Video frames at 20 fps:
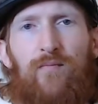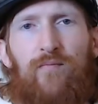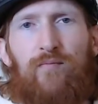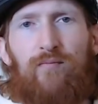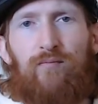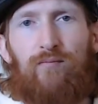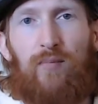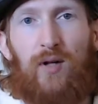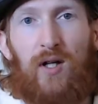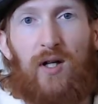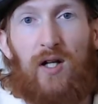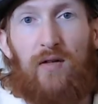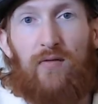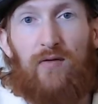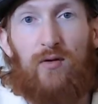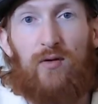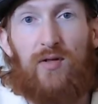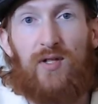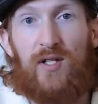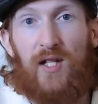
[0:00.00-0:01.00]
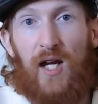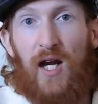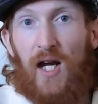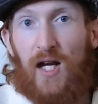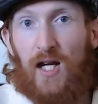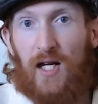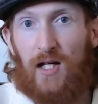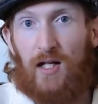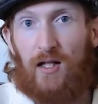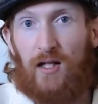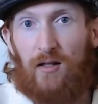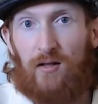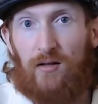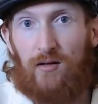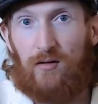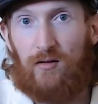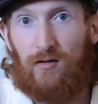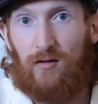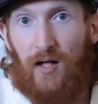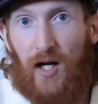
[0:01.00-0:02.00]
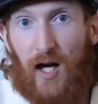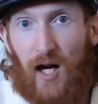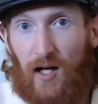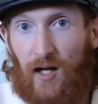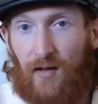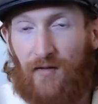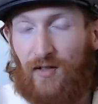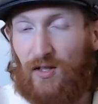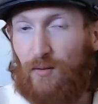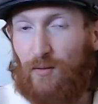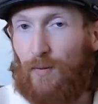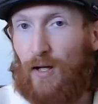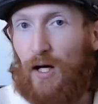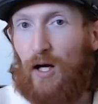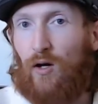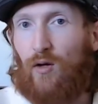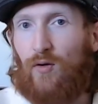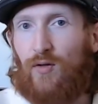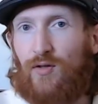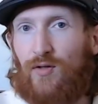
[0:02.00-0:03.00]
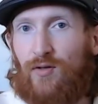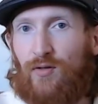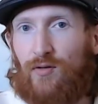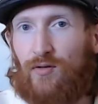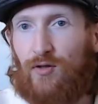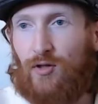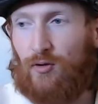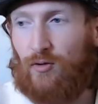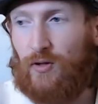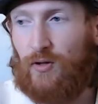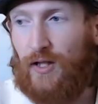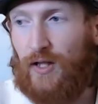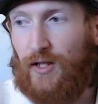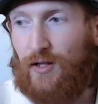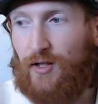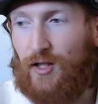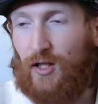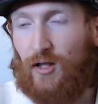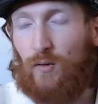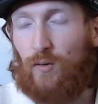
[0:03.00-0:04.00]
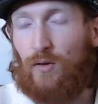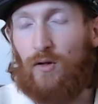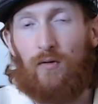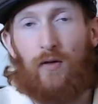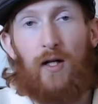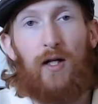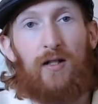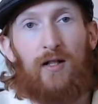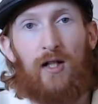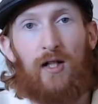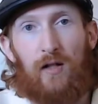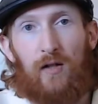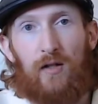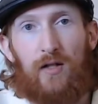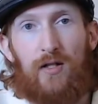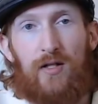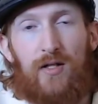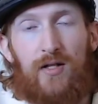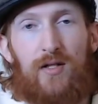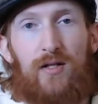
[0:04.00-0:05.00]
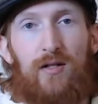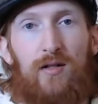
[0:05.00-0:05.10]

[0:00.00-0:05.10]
But if you say anything about the green, yellow, or red colors,